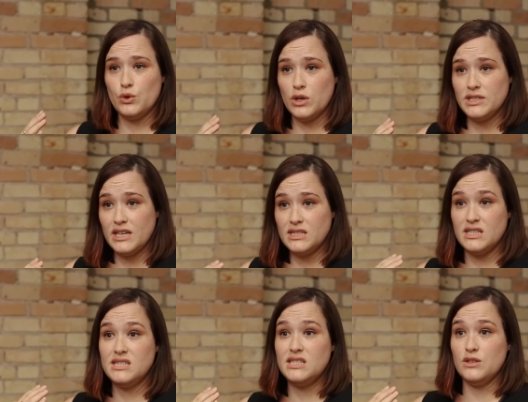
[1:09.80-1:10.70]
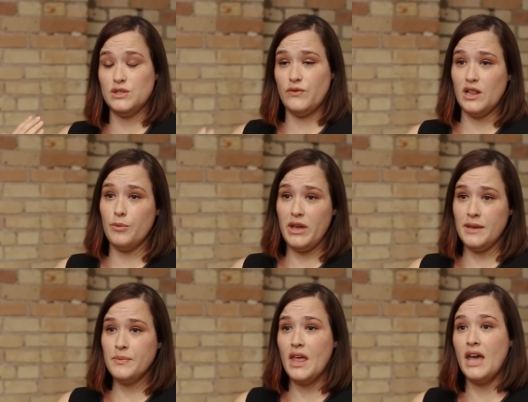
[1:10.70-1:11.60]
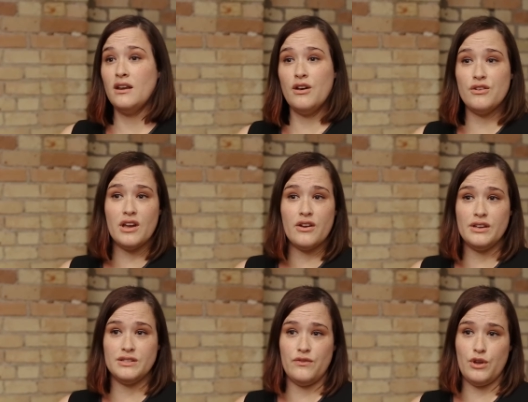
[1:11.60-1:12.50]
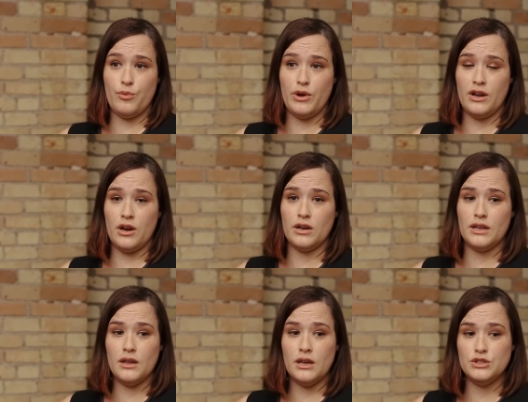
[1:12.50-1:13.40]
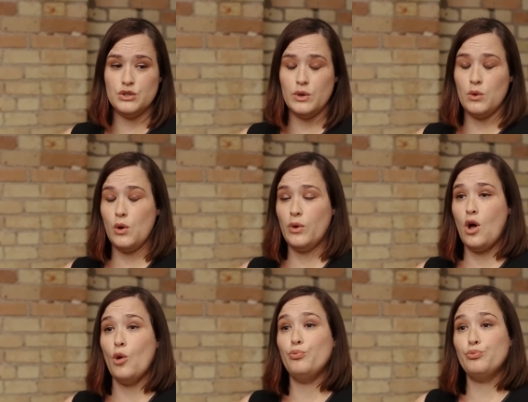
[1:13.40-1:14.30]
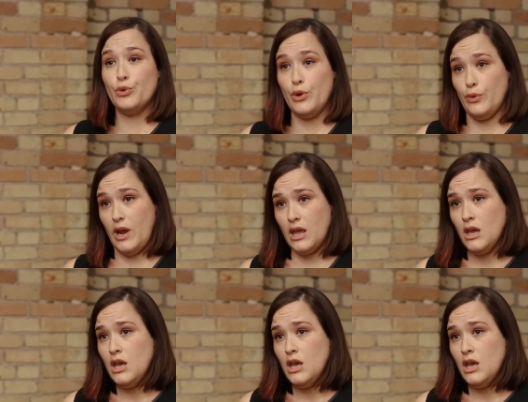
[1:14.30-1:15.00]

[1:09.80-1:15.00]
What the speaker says: cortex is still developing, and other areas of their brain are doing what we call pruning.